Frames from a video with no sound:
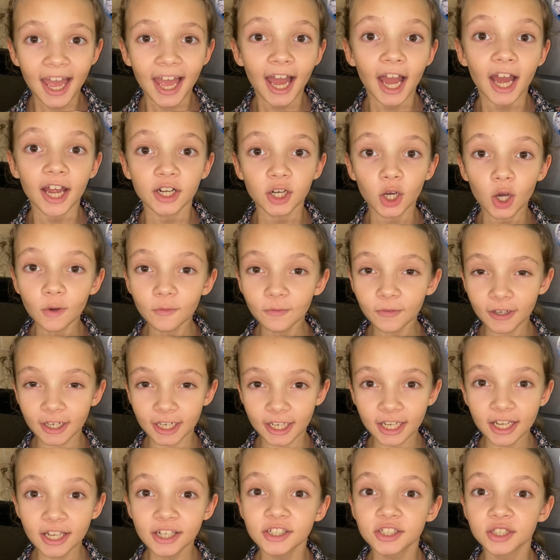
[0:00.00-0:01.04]
And
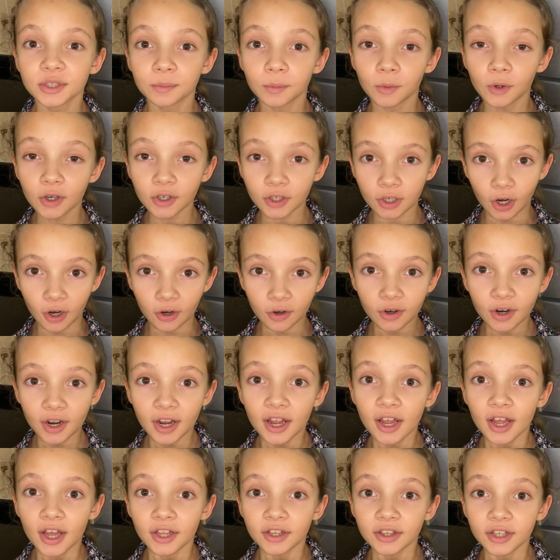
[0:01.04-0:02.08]
hopefully tomorrow
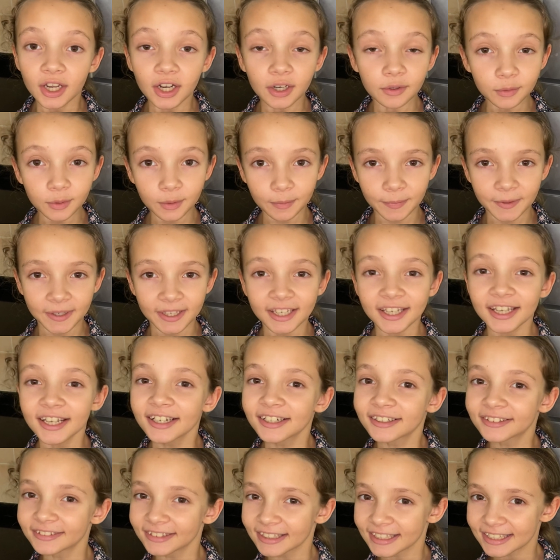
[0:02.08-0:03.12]
there will be
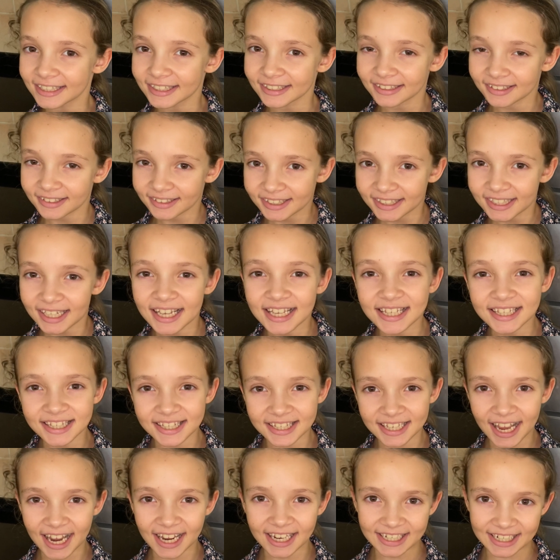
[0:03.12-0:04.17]
crystals
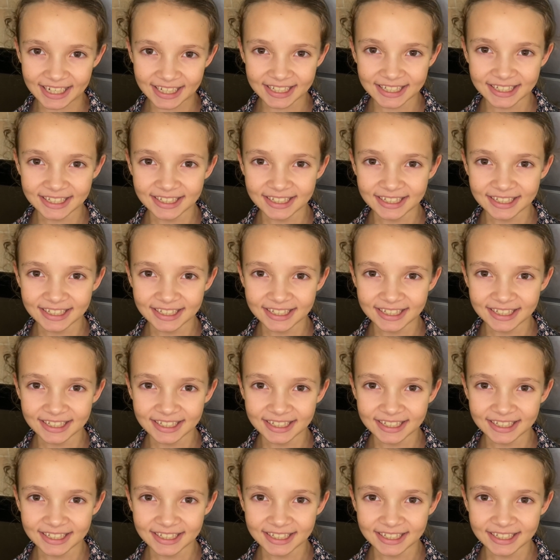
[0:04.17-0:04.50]
inside it.